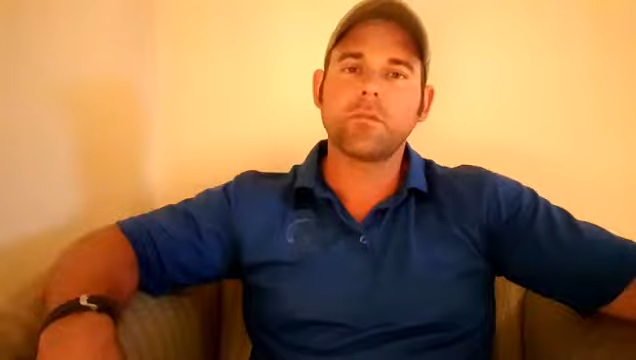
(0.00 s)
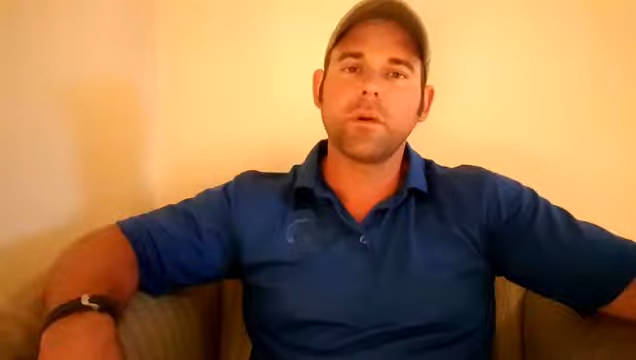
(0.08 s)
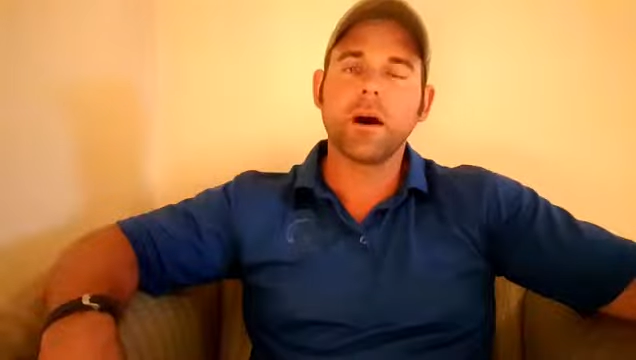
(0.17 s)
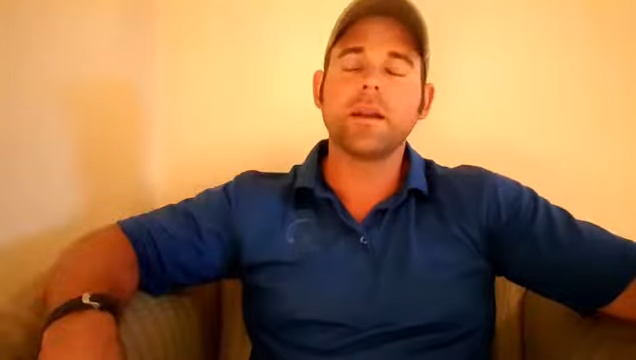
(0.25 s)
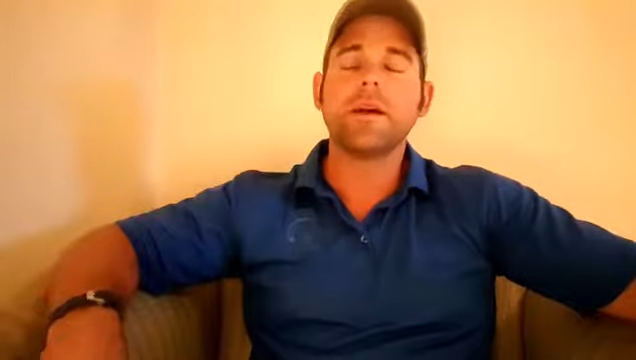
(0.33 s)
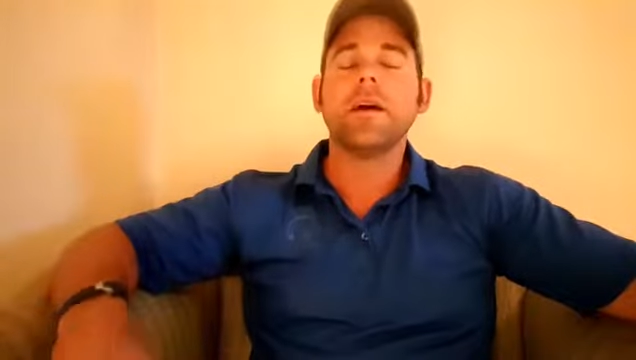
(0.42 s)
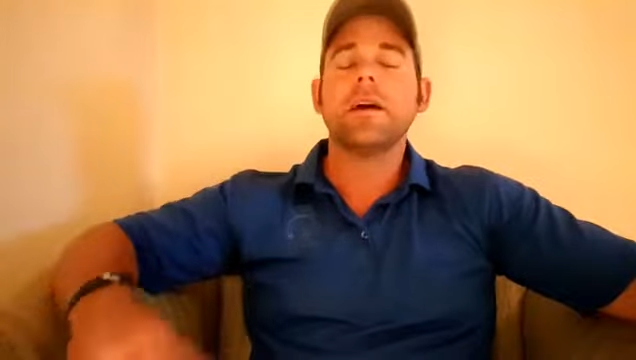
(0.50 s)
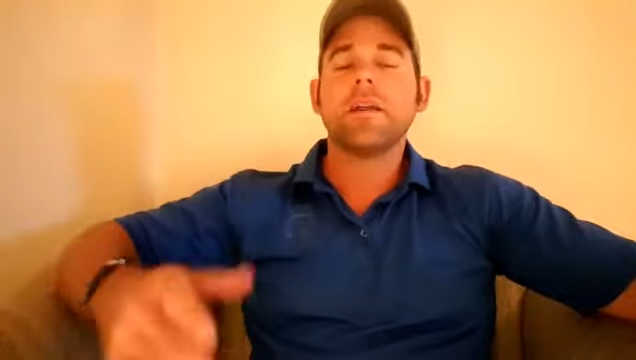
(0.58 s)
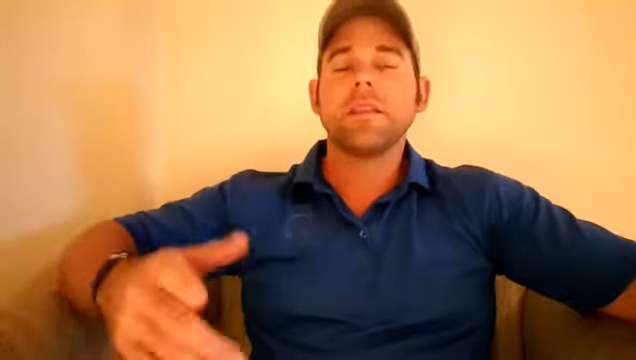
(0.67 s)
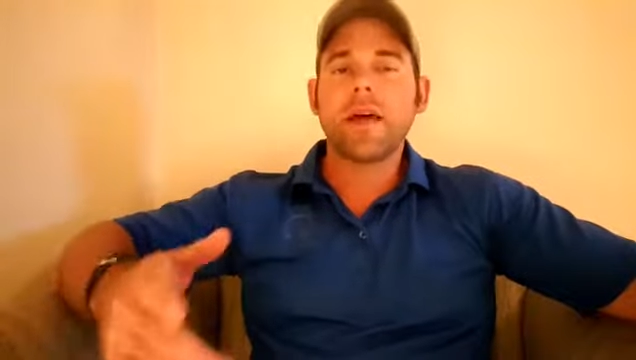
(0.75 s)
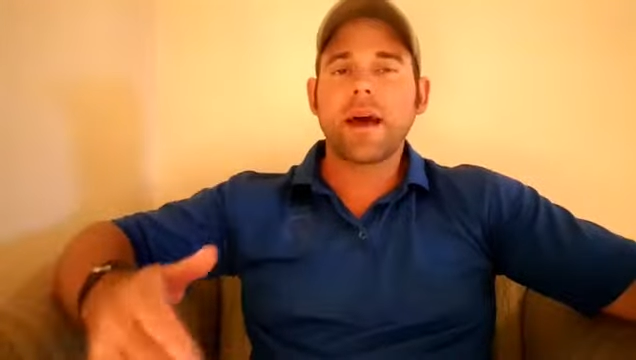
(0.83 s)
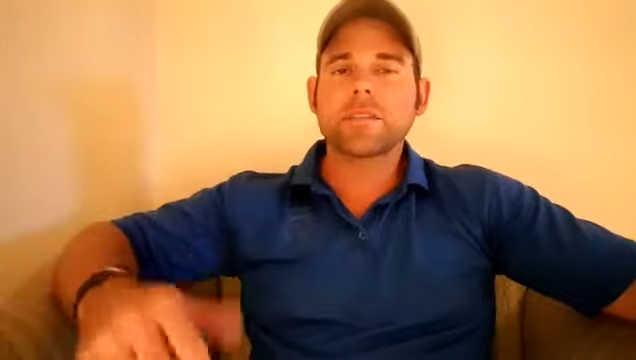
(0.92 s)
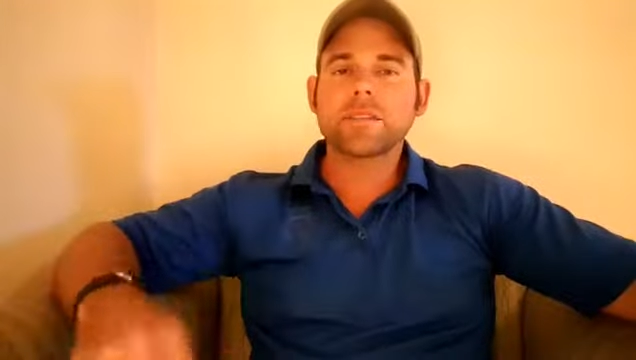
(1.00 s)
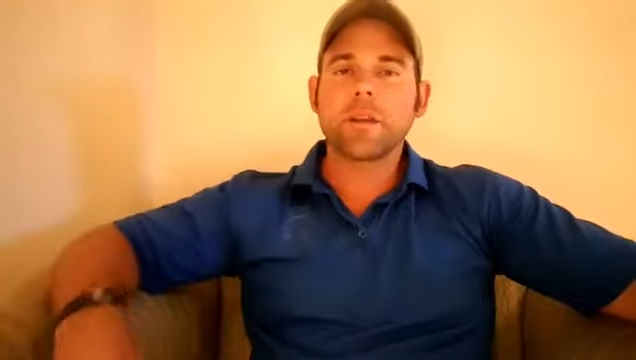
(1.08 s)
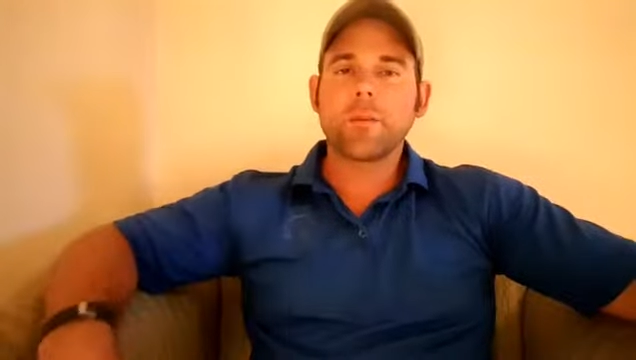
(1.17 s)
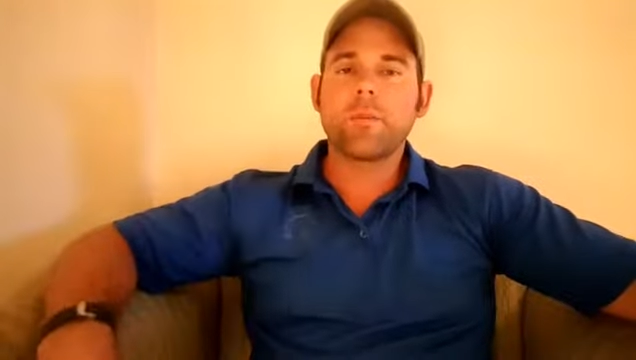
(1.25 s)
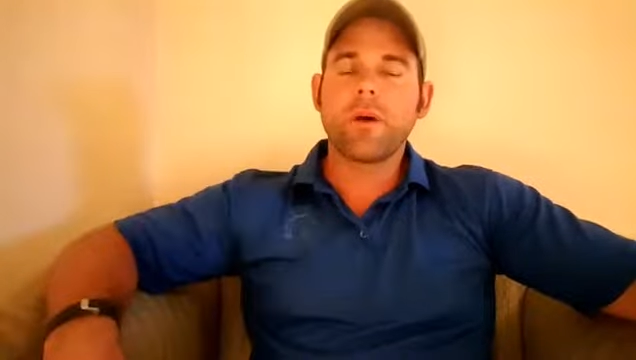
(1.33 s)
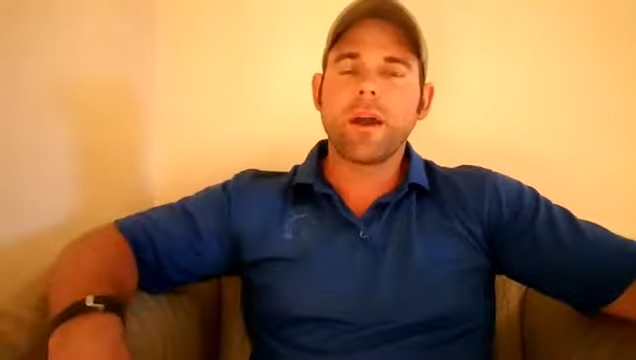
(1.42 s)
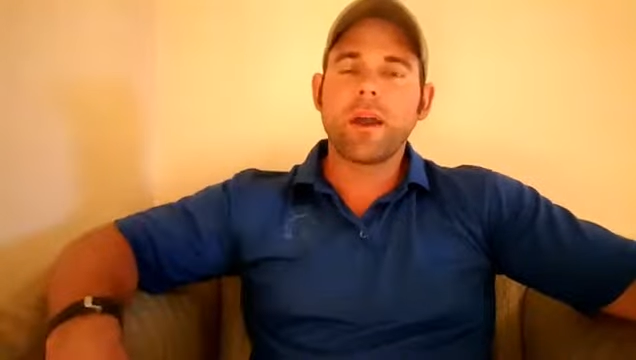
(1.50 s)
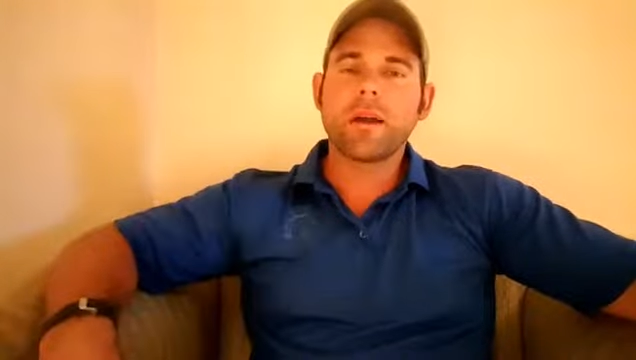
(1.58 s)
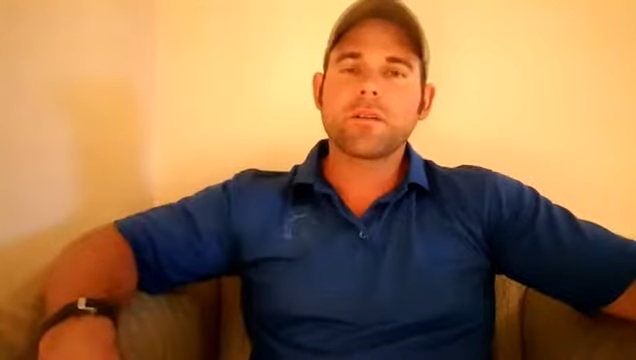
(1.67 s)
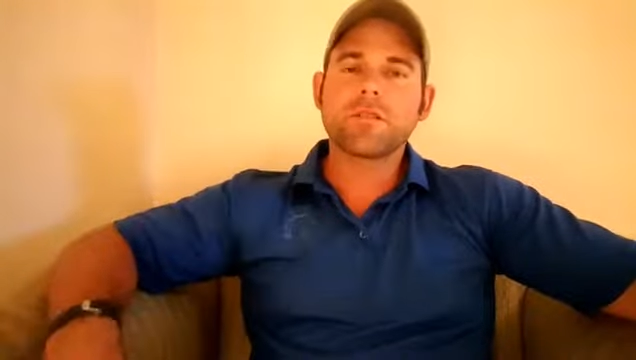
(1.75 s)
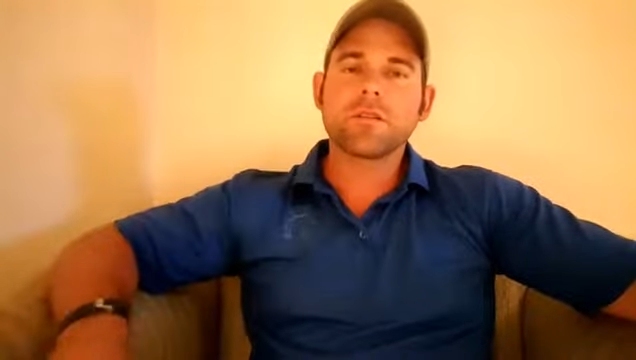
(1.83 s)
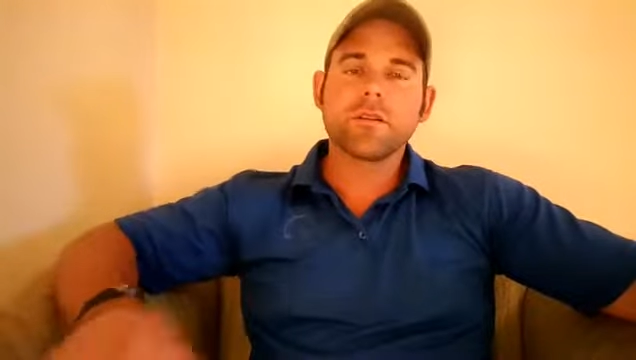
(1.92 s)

But that's going to be my answer.